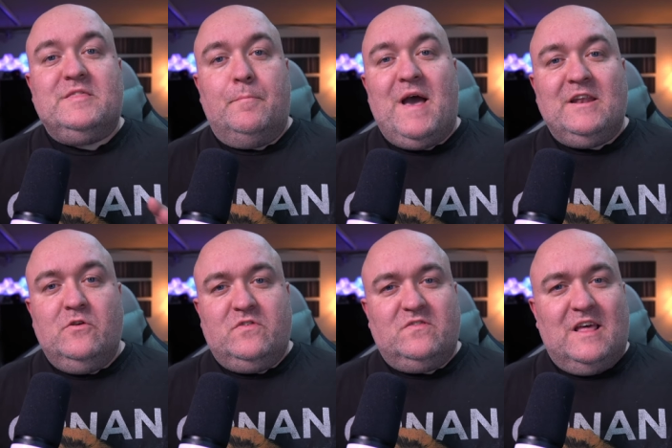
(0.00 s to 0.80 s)
the bad
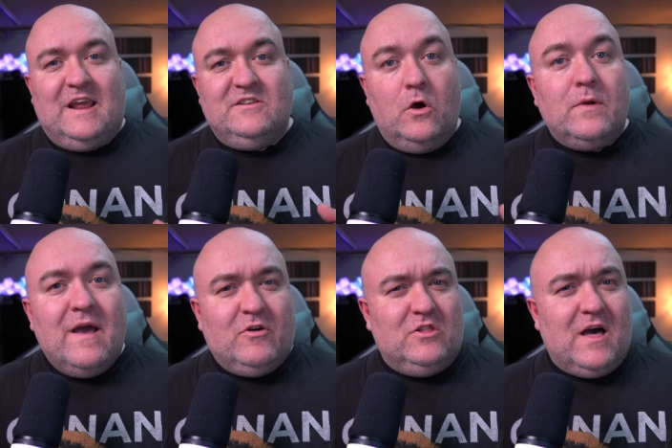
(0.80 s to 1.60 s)
news is that I don't
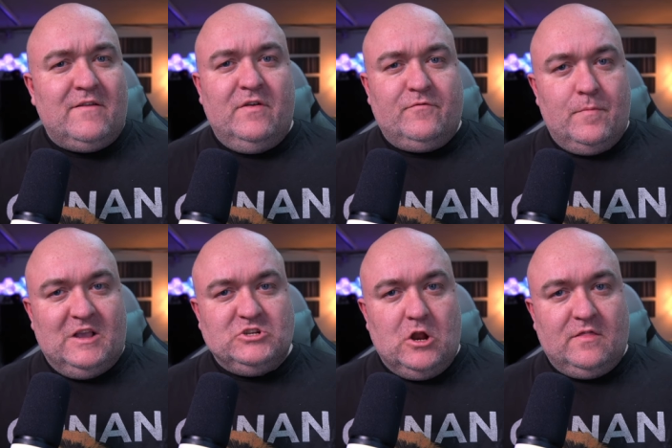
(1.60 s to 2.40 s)
have a lot of
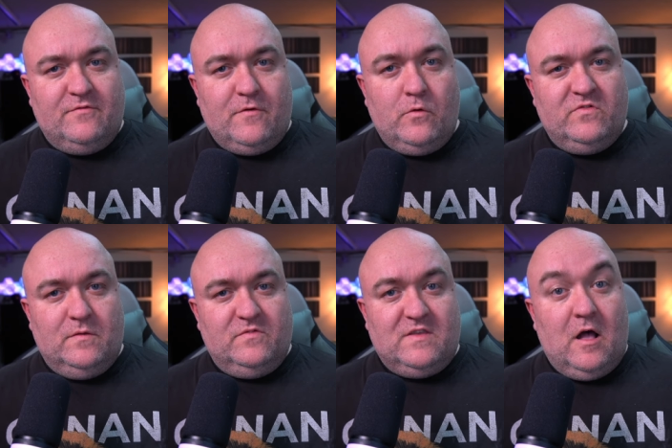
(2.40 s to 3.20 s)
information on the phones
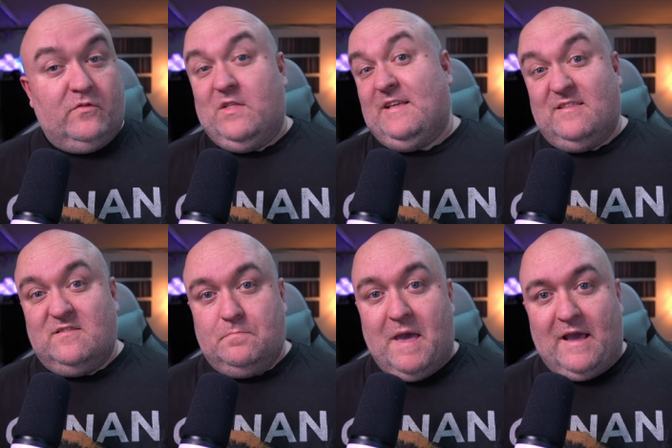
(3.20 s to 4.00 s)
themselves, like the
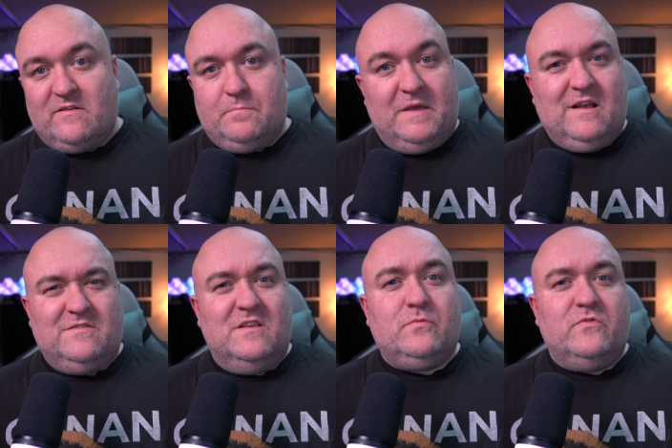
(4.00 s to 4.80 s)
specs, because
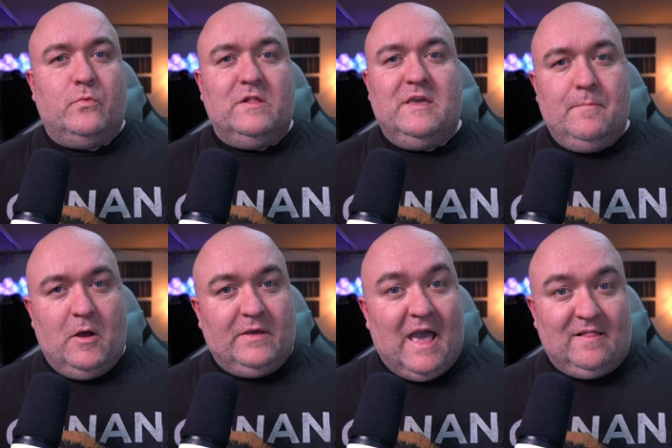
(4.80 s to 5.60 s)
this was really
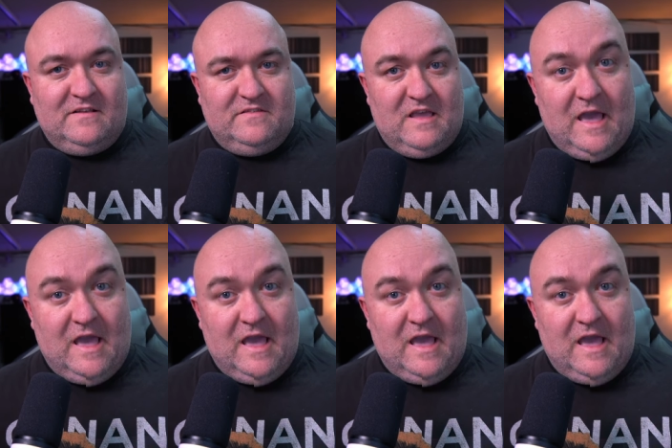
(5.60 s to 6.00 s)
about Galaxy